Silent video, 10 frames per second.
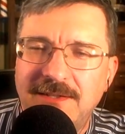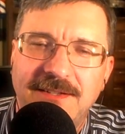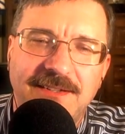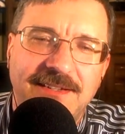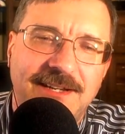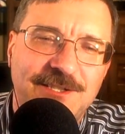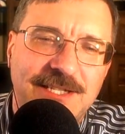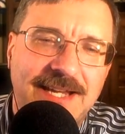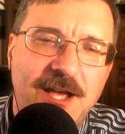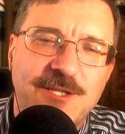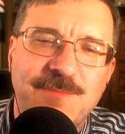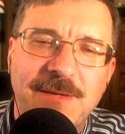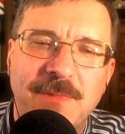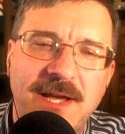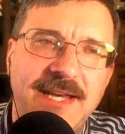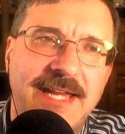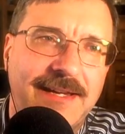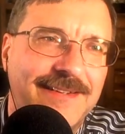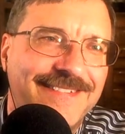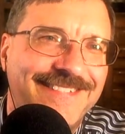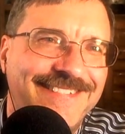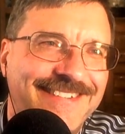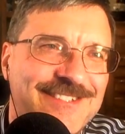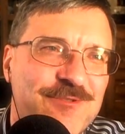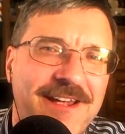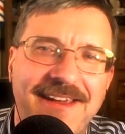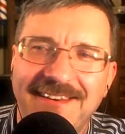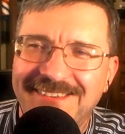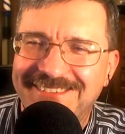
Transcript: because it costs me money. That's right.